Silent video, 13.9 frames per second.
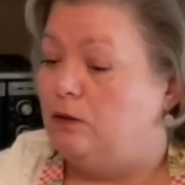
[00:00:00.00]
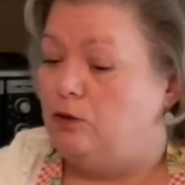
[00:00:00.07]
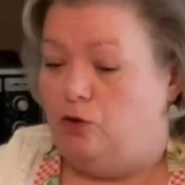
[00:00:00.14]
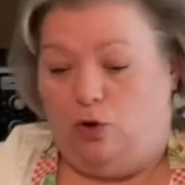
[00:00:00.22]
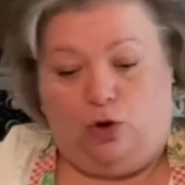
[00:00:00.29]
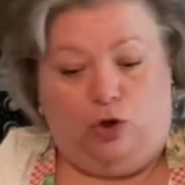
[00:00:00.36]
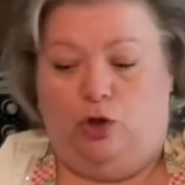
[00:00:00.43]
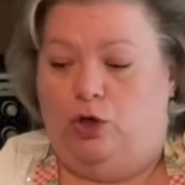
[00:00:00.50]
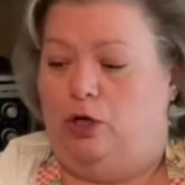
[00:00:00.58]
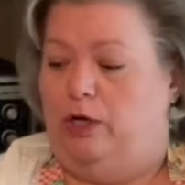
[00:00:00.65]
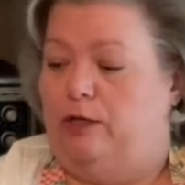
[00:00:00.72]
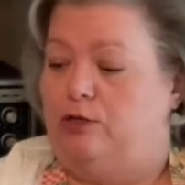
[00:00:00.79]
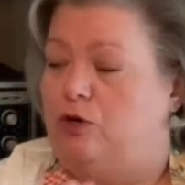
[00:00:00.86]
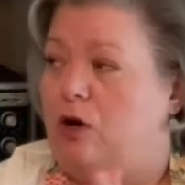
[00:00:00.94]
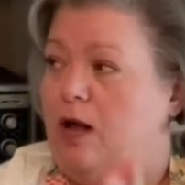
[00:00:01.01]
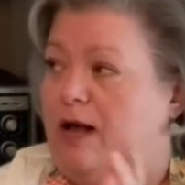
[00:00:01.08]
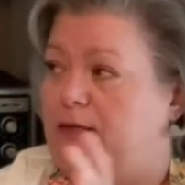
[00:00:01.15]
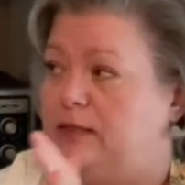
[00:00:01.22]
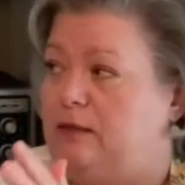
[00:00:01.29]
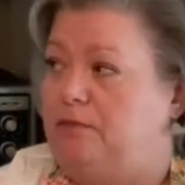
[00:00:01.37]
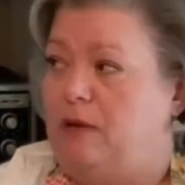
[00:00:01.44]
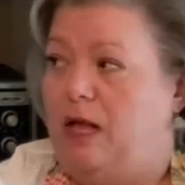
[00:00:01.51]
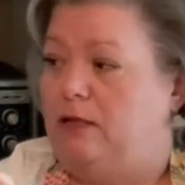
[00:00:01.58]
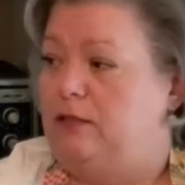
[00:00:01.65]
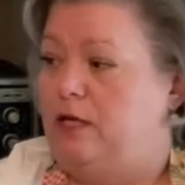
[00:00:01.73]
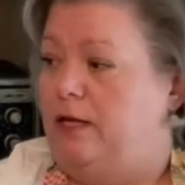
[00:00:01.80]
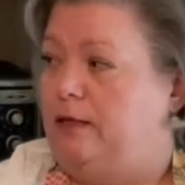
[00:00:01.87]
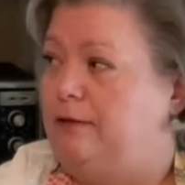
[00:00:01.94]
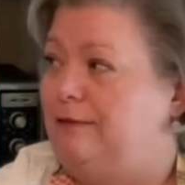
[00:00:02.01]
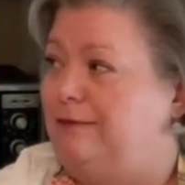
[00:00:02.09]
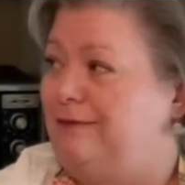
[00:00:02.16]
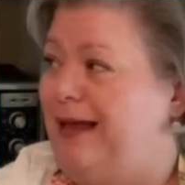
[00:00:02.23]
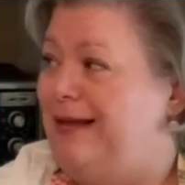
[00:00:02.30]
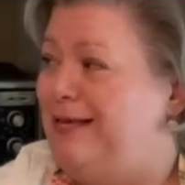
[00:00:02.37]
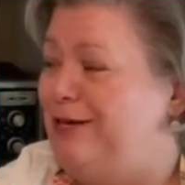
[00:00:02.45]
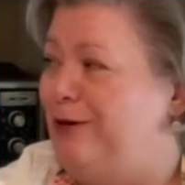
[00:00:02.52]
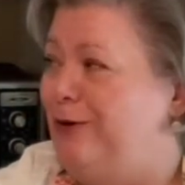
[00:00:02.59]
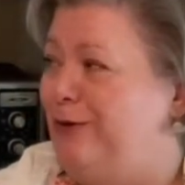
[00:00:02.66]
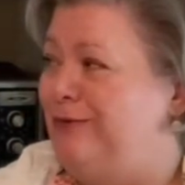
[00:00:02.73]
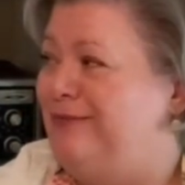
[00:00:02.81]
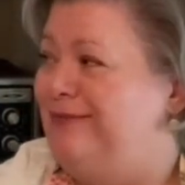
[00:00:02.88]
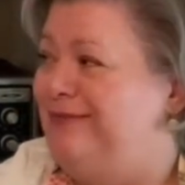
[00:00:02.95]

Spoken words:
You're good. You're awesome. All done. Thank you.